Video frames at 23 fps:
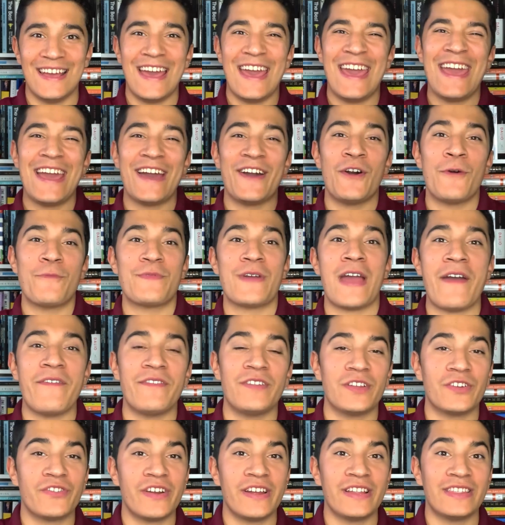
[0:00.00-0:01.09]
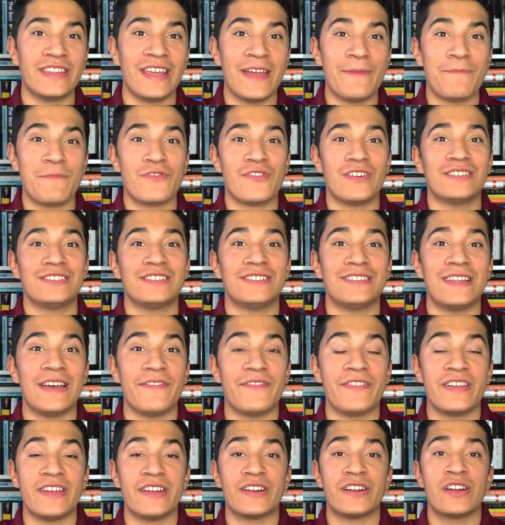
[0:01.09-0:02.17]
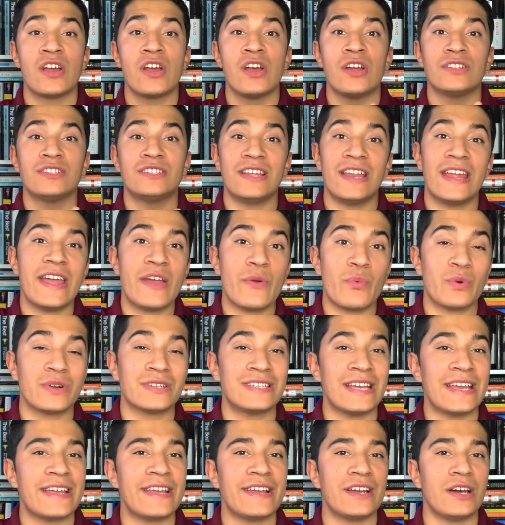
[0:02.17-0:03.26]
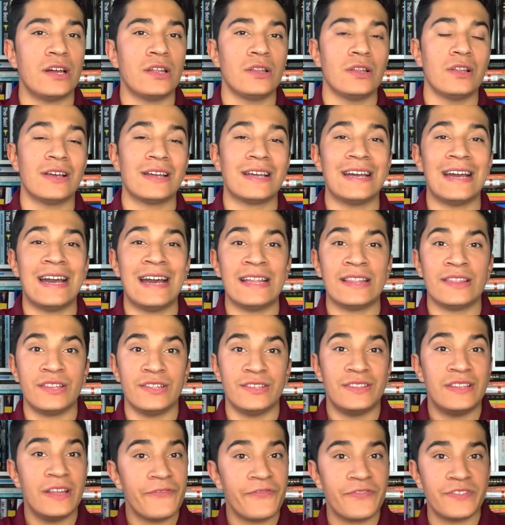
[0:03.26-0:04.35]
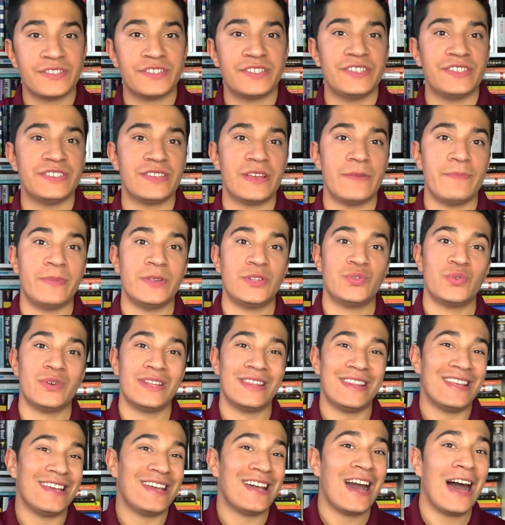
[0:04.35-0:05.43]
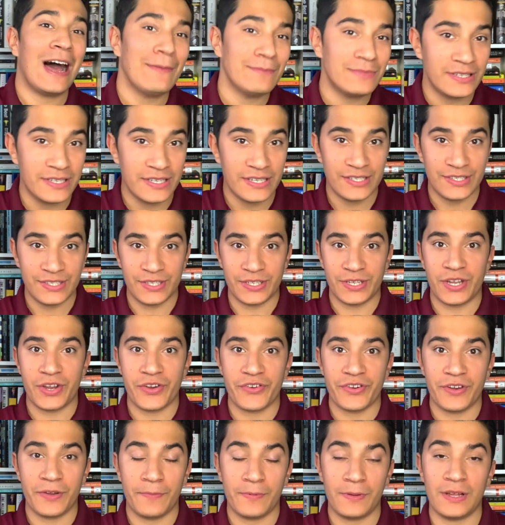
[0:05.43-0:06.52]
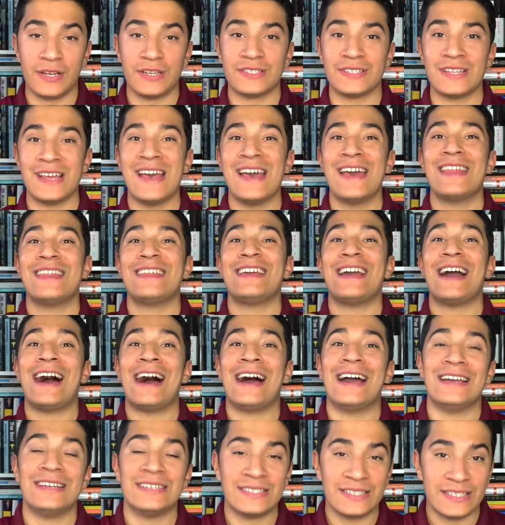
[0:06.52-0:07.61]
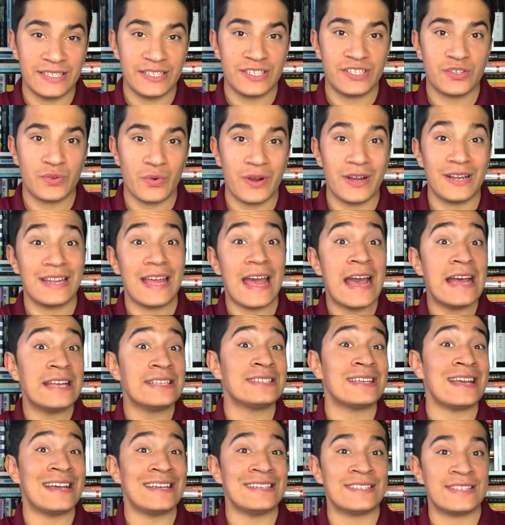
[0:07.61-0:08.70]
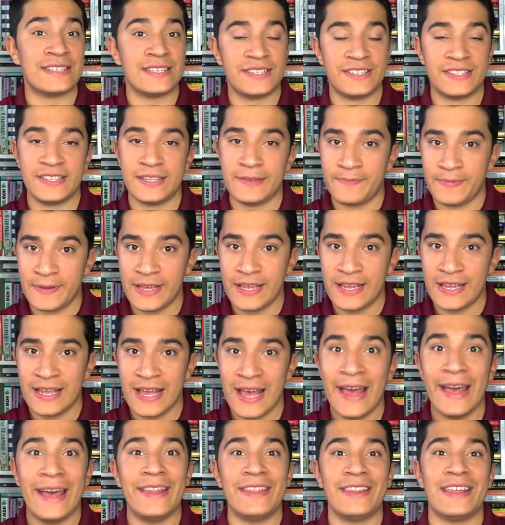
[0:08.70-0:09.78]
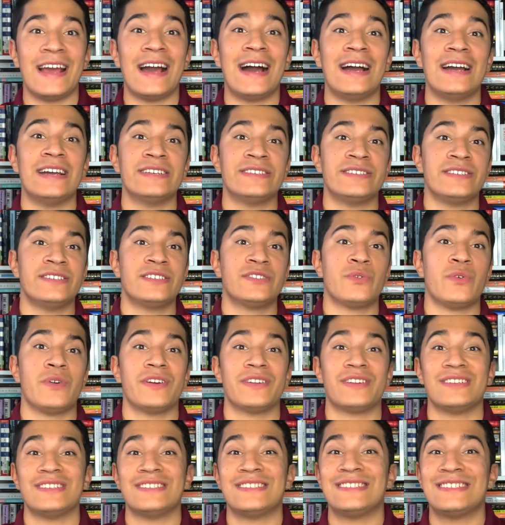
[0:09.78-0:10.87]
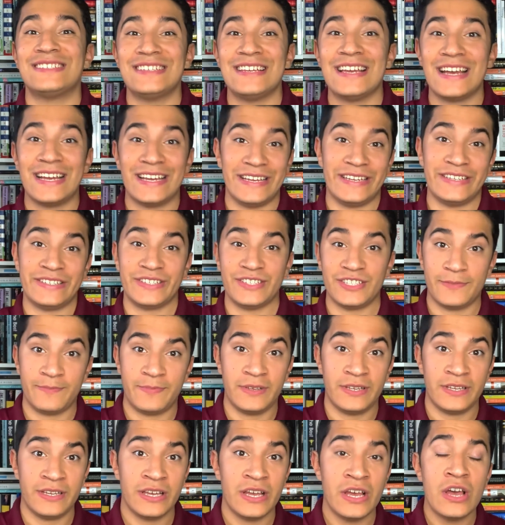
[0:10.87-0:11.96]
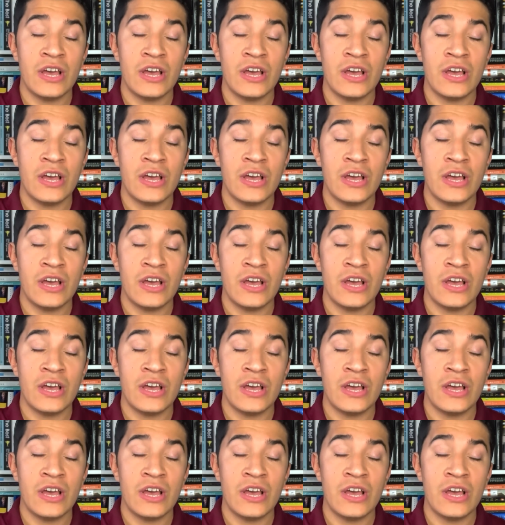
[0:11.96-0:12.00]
Hey, I hope you're having a great day. PerezTheDev here. Today, we're taking a look at the differences between the CompTIA Security+, the I S C two S S C P, and the I S C two C I S S P.